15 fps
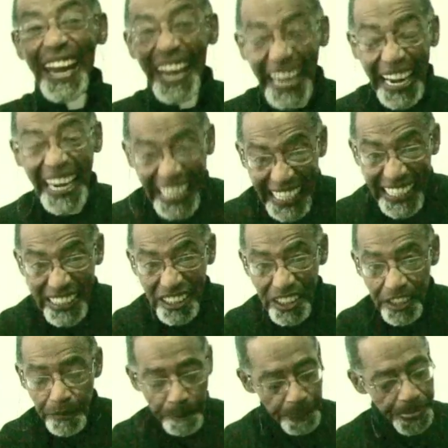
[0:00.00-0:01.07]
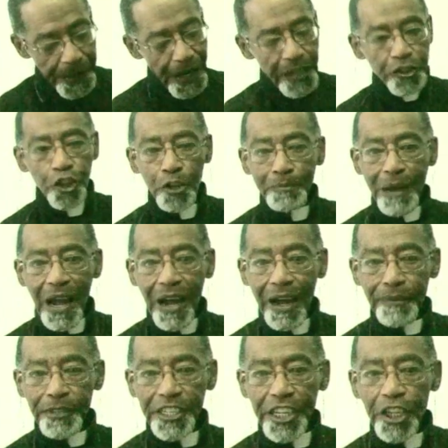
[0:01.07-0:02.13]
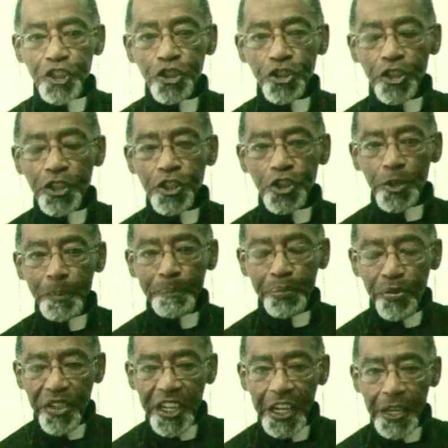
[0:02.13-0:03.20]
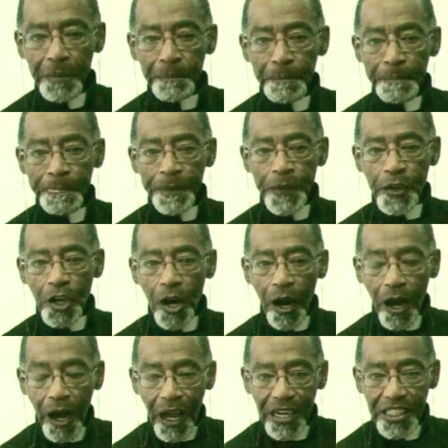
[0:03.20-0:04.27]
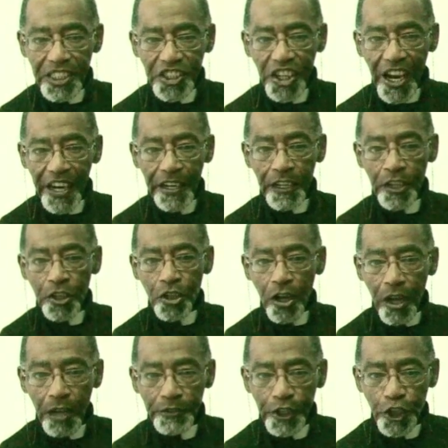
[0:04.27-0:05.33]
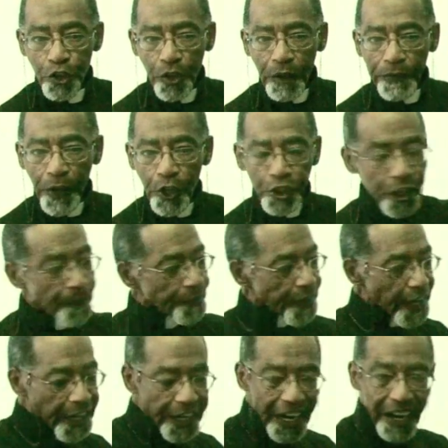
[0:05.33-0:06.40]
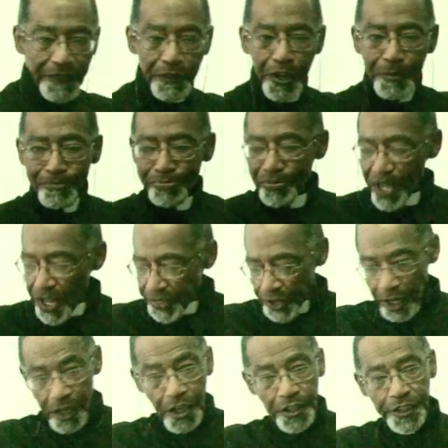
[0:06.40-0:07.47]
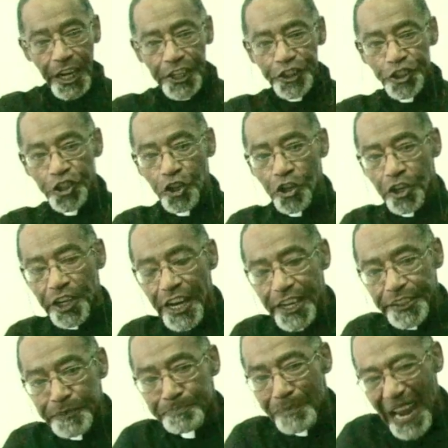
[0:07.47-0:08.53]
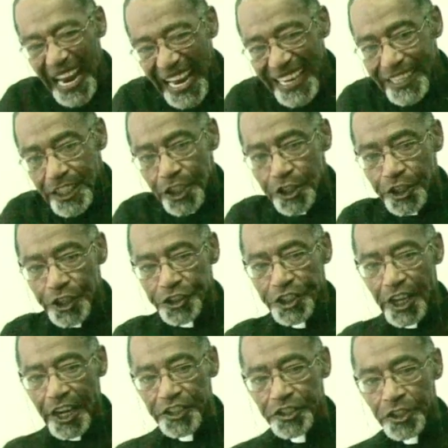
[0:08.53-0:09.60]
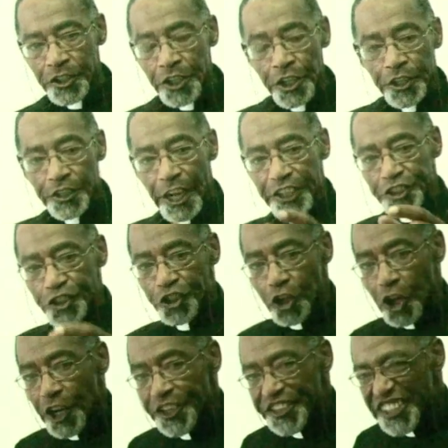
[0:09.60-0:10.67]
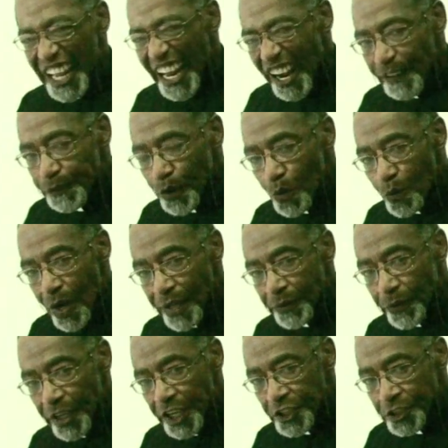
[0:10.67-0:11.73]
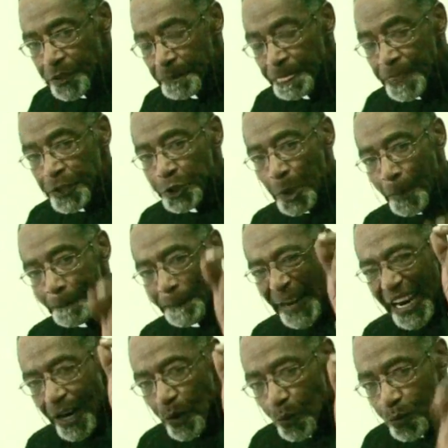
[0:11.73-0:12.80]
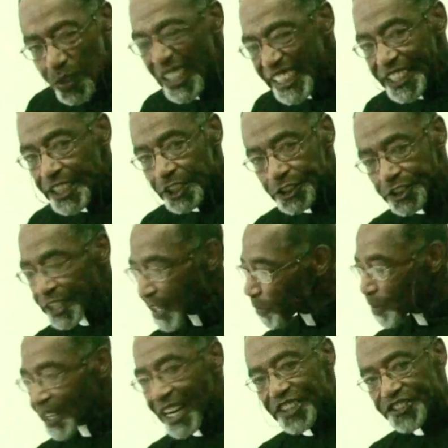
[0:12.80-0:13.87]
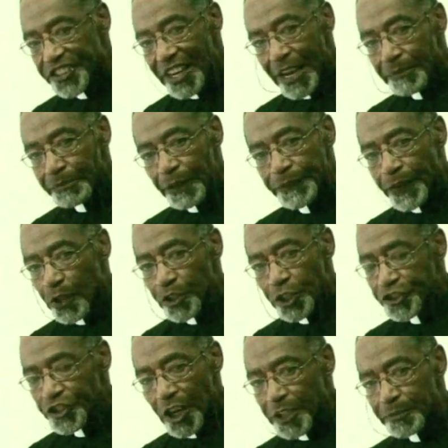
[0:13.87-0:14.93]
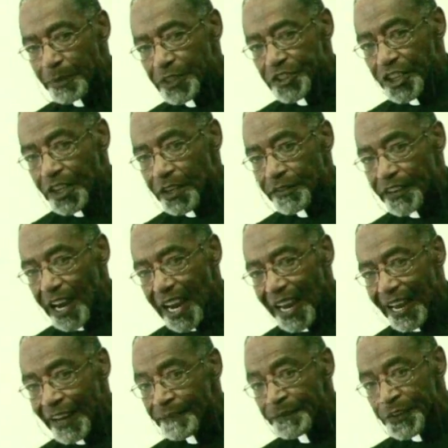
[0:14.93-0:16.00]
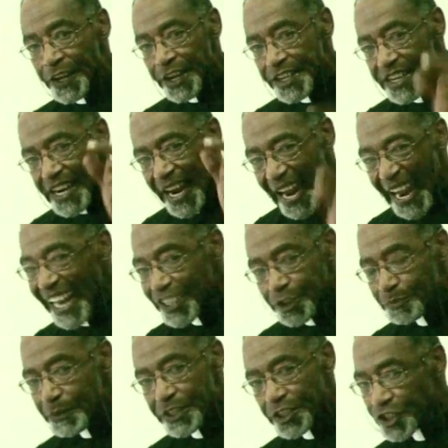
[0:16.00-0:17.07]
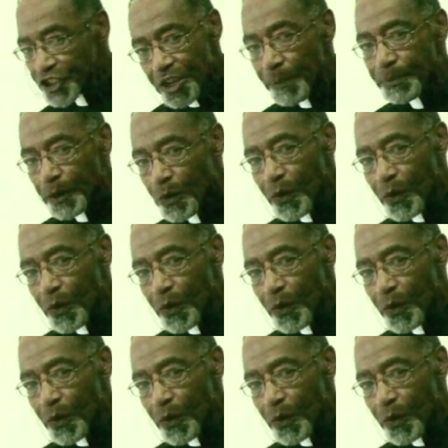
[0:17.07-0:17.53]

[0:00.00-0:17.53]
ass. I took my obligation to the Supreme Architect of the Universe. And every brother that stood at my initiation, they stood there for one reason, to bear witness that when I stand before the judgment seat of God, and he asked me the simple